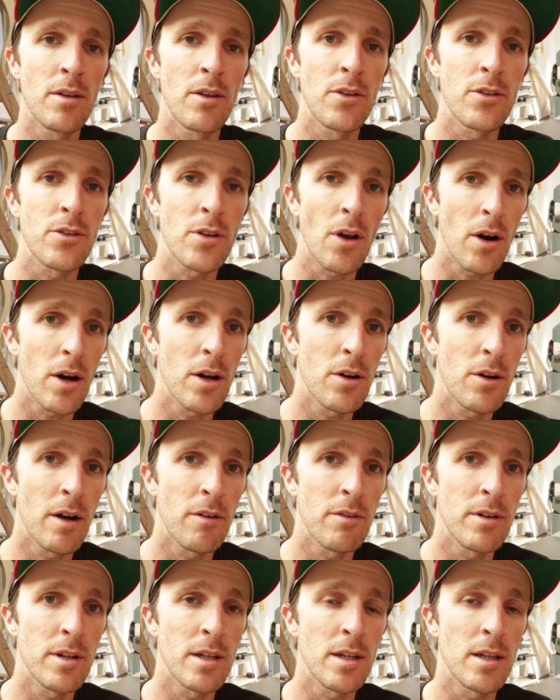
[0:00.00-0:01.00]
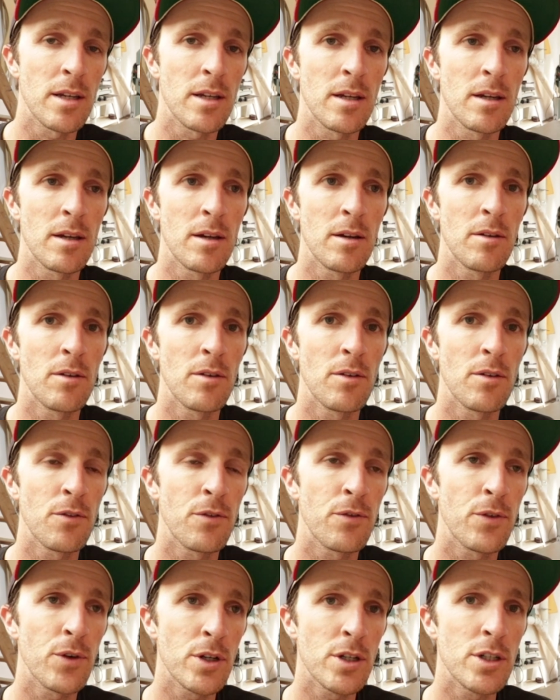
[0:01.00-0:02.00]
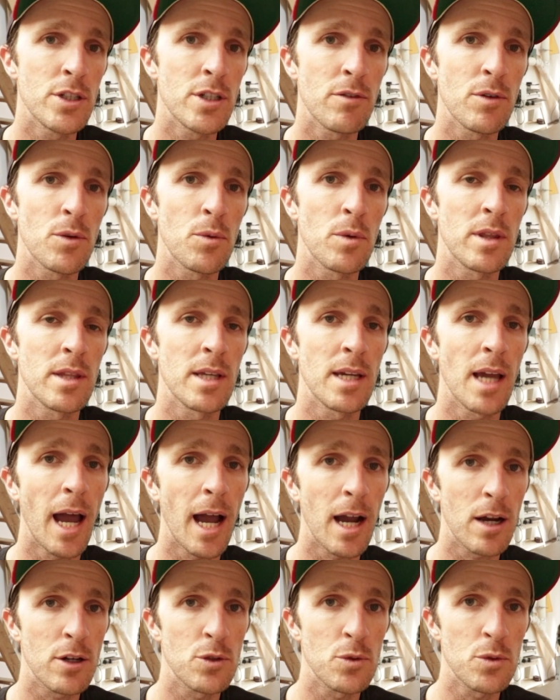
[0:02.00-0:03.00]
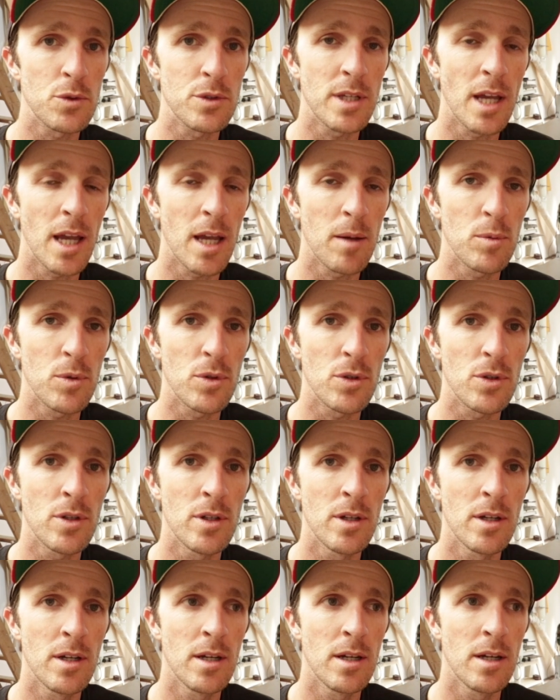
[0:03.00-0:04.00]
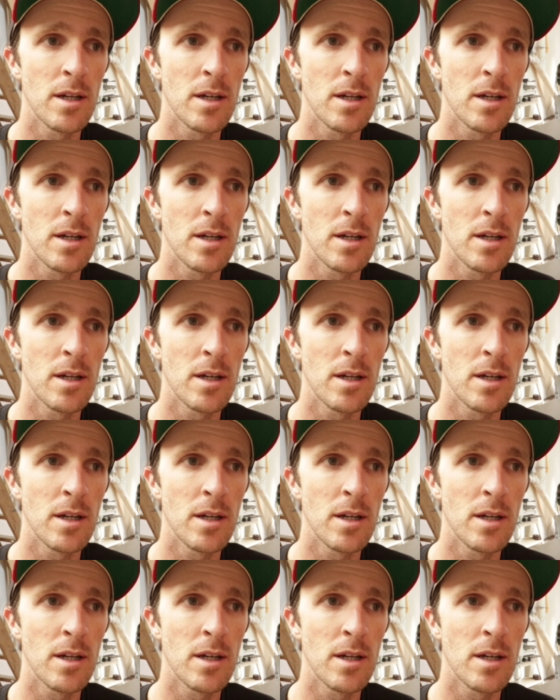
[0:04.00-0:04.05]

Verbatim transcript: Sorry I don't have any footage of it with the actual table.